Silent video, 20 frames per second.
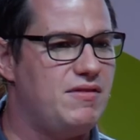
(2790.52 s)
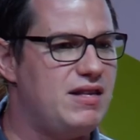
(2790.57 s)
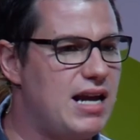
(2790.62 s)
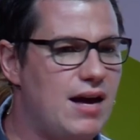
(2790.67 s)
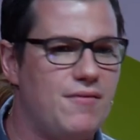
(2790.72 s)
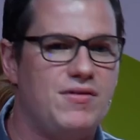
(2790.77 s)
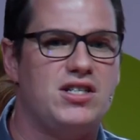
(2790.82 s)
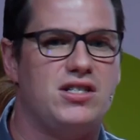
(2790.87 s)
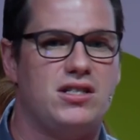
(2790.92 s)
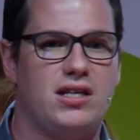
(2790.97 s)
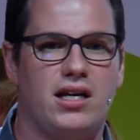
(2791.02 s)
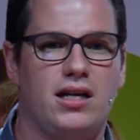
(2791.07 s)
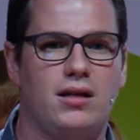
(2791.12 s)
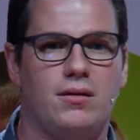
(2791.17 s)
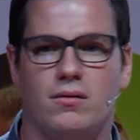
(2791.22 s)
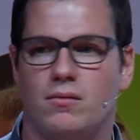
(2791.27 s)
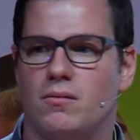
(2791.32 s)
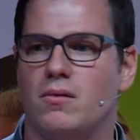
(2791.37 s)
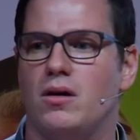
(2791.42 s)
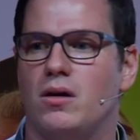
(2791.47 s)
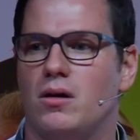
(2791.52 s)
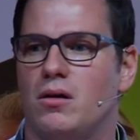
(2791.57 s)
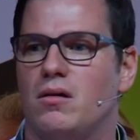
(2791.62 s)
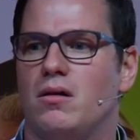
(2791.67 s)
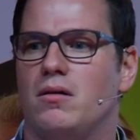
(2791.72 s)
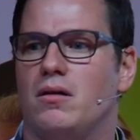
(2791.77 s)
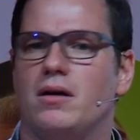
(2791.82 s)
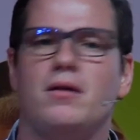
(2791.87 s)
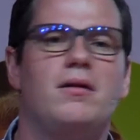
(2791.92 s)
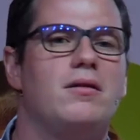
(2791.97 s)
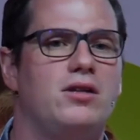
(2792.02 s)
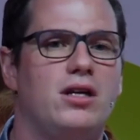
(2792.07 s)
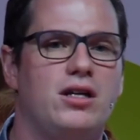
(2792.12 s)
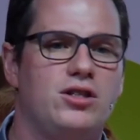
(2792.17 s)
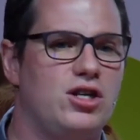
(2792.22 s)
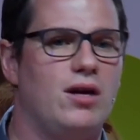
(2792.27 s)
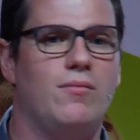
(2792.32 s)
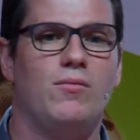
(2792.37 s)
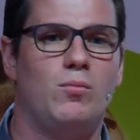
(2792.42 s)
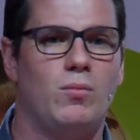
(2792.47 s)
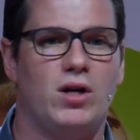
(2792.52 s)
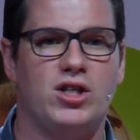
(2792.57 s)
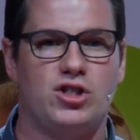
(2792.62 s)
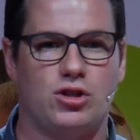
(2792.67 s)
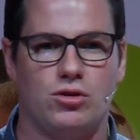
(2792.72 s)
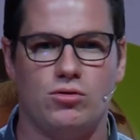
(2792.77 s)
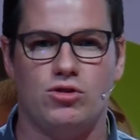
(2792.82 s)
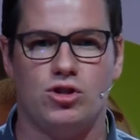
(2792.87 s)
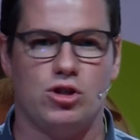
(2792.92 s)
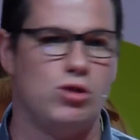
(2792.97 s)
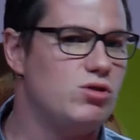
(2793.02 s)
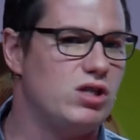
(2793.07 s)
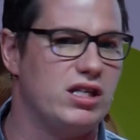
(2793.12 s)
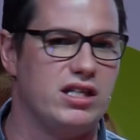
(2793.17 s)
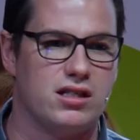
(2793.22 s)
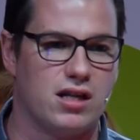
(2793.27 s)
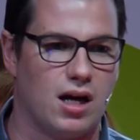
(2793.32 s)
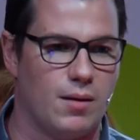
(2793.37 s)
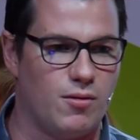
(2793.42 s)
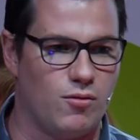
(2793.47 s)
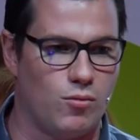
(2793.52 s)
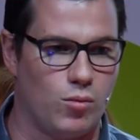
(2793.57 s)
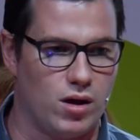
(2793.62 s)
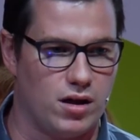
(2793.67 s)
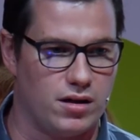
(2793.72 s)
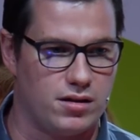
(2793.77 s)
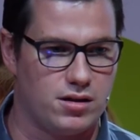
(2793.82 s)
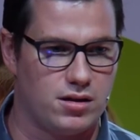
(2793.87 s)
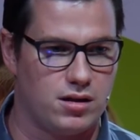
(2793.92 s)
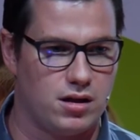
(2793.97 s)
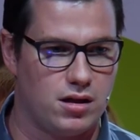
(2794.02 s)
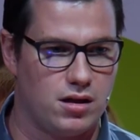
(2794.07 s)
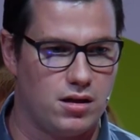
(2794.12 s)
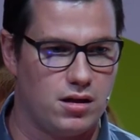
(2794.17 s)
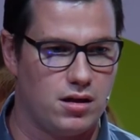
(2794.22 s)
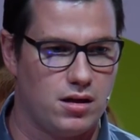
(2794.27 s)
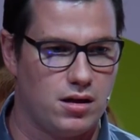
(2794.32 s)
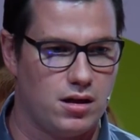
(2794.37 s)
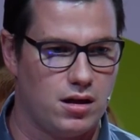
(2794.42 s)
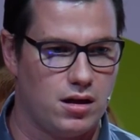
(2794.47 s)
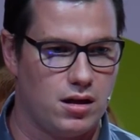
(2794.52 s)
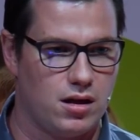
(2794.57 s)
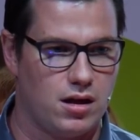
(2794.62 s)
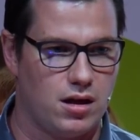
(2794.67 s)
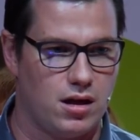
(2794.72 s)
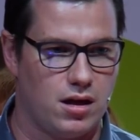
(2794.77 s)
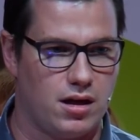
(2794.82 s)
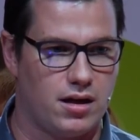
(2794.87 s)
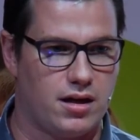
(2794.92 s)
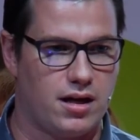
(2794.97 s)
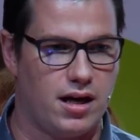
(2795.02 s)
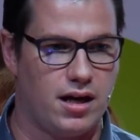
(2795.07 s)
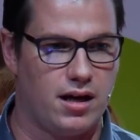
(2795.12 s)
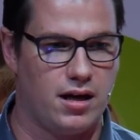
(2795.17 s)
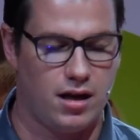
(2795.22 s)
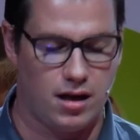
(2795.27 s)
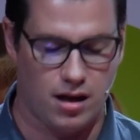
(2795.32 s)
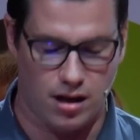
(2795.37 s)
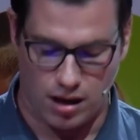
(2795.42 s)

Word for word: never seen. In general, my students use these type of words, okay?